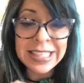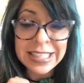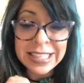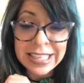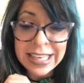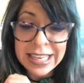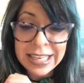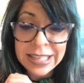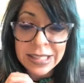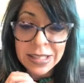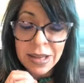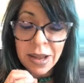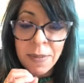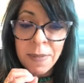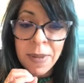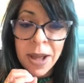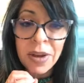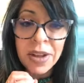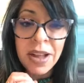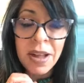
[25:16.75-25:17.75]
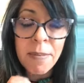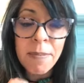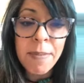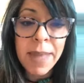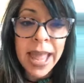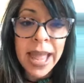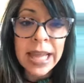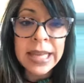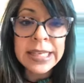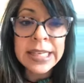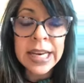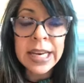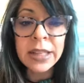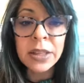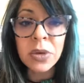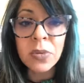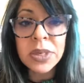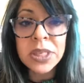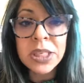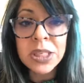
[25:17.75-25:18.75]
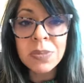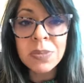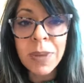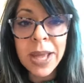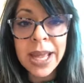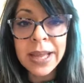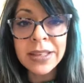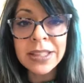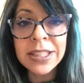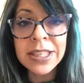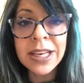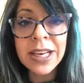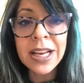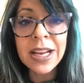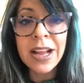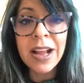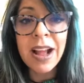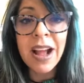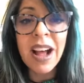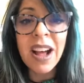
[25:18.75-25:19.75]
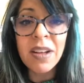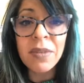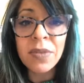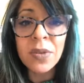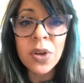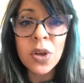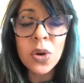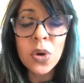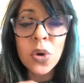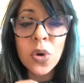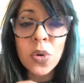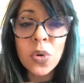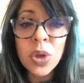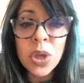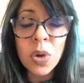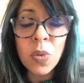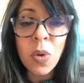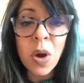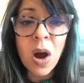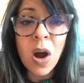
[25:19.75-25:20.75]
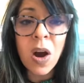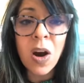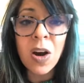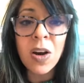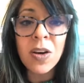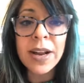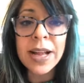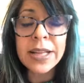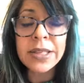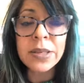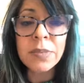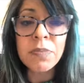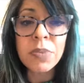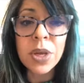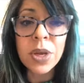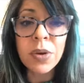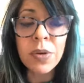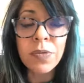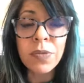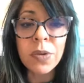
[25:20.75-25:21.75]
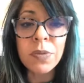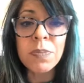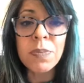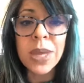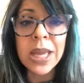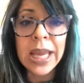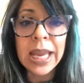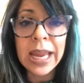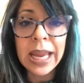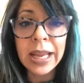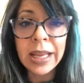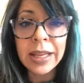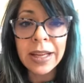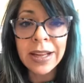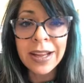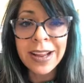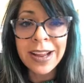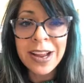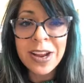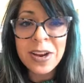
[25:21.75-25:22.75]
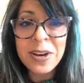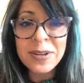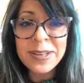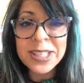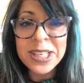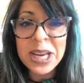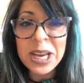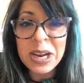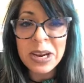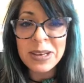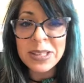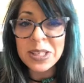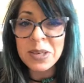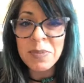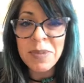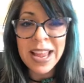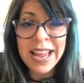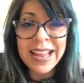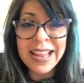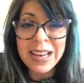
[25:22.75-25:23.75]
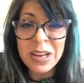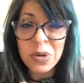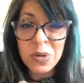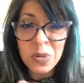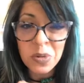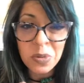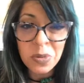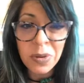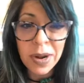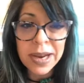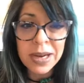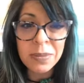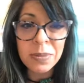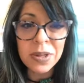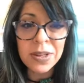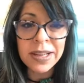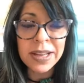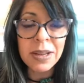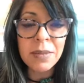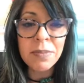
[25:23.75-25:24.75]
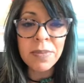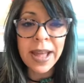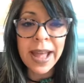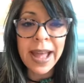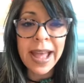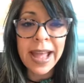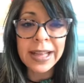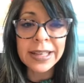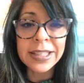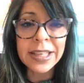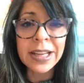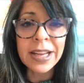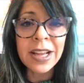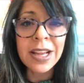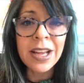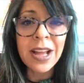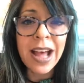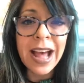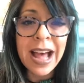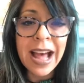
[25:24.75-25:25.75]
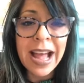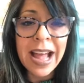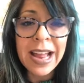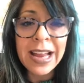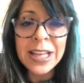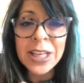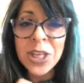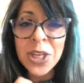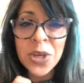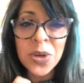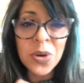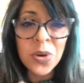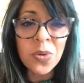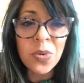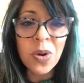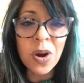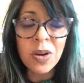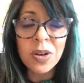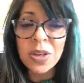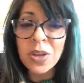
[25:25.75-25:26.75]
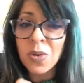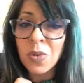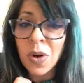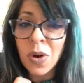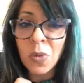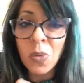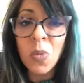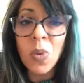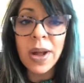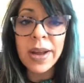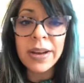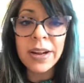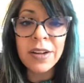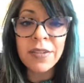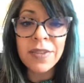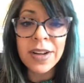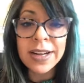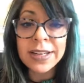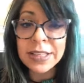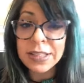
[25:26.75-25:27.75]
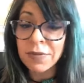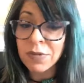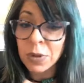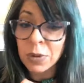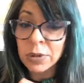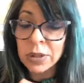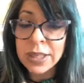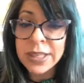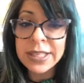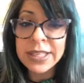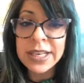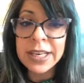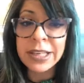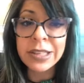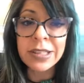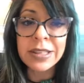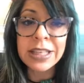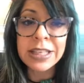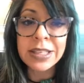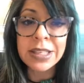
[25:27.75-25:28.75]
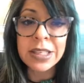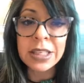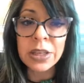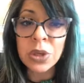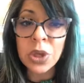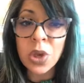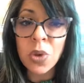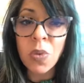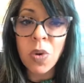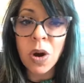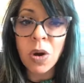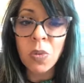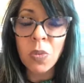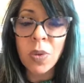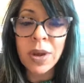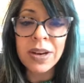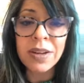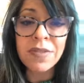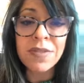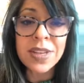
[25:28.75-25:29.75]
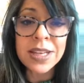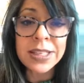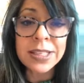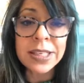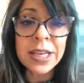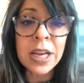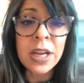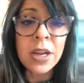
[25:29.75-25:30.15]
It's about commanding the respect of who you are as a beautiful being who's here to make an incredible impact. You are one of us. If you're listening to this still, you are one of us.